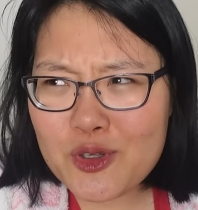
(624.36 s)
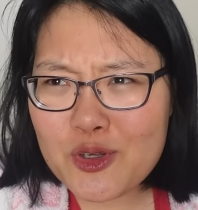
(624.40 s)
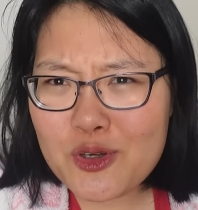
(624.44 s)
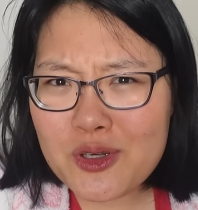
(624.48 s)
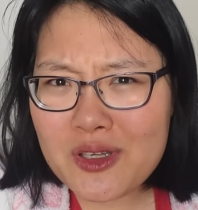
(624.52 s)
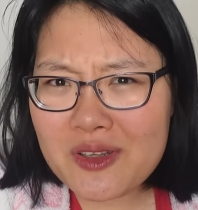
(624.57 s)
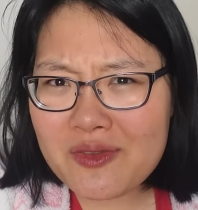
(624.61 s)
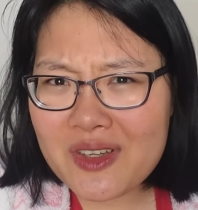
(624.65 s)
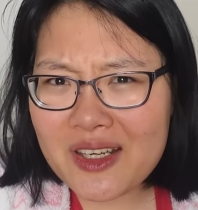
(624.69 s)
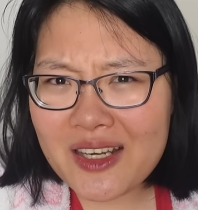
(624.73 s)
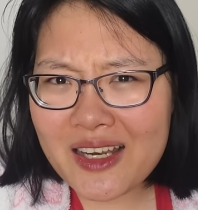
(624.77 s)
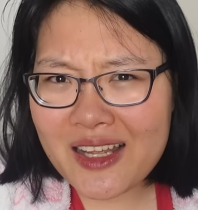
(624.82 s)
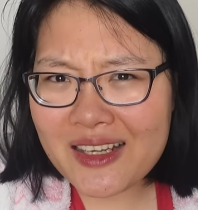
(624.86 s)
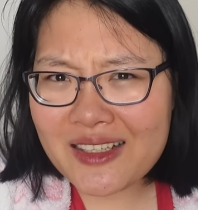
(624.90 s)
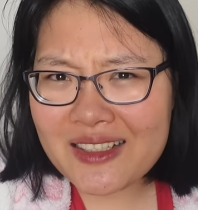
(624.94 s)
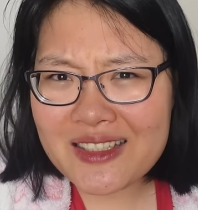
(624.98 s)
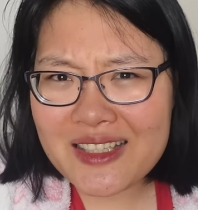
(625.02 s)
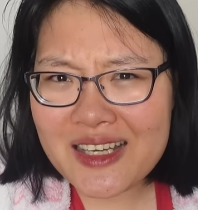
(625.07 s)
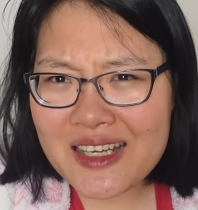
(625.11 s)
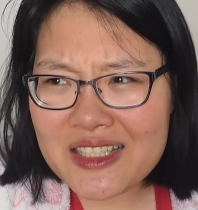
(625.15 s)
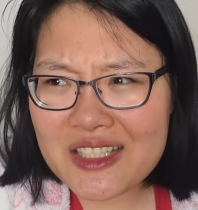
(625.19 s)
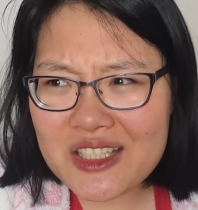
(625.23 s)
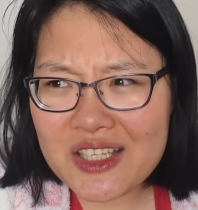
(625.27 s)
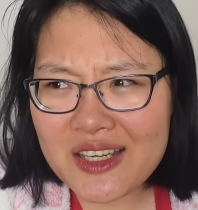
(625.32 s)
We don't even like
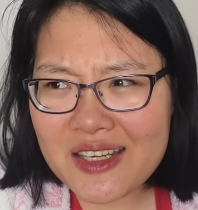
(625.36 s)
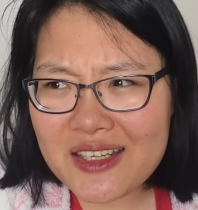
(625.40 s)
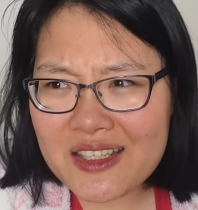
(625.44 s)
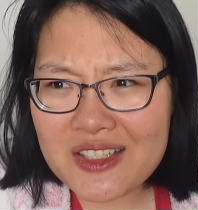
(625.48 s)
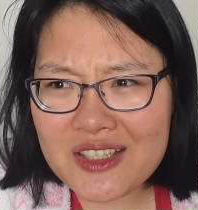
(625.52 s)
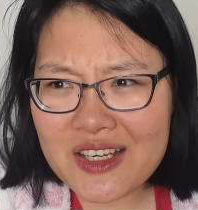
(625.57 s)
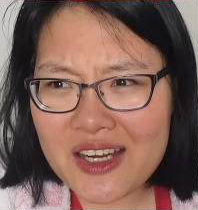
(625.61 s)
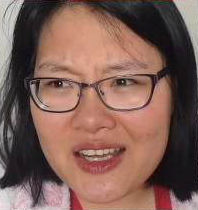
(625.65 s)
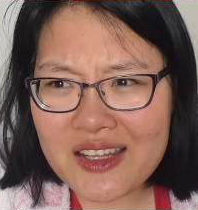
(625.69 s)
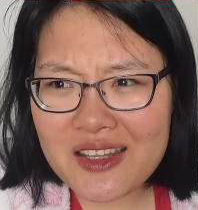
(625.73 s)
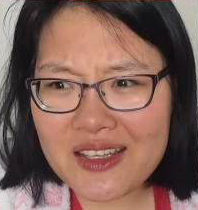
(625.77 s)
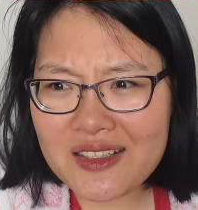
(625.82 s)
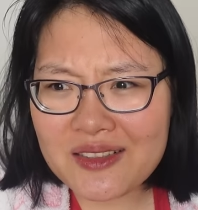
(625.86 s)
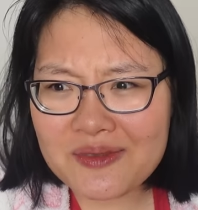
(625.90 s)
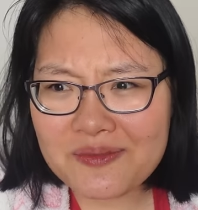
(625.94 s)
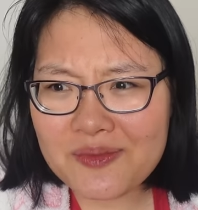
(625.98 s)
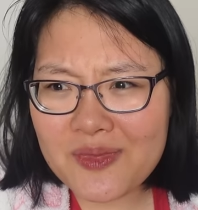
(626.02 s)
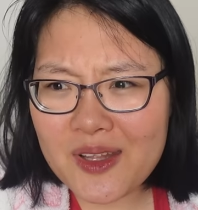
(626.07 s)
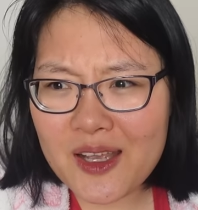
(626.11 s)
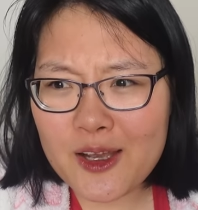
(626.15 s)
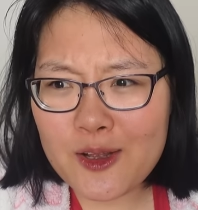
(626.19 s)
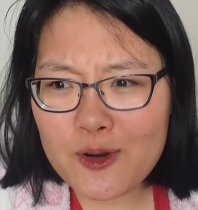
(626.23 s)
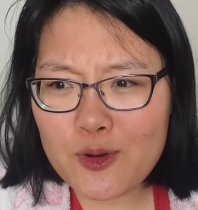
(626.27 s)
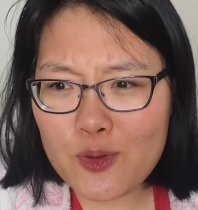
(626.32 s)
touch each other
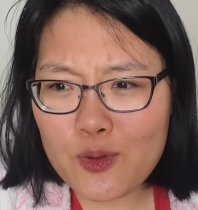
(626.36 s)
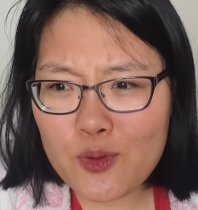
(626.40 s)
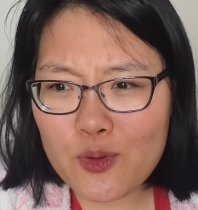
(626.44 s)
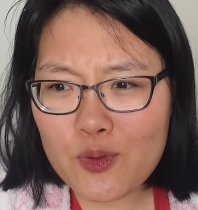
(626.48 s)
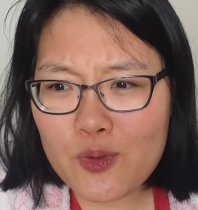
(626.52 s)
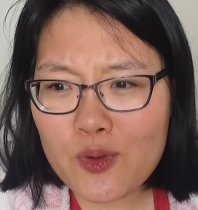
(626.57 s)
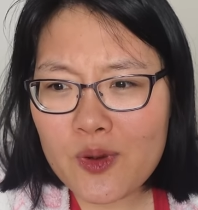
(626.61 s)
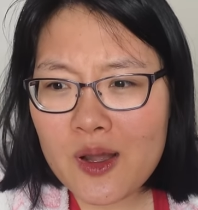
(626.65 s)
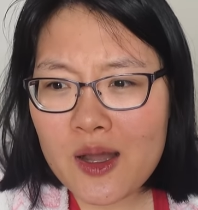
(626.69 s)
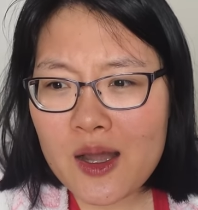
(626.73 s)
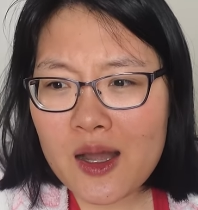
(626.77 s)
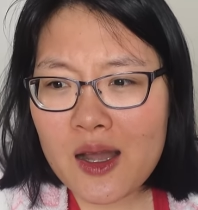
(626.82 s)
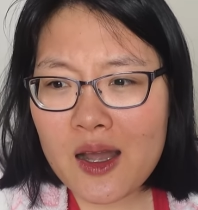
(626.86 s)
at all.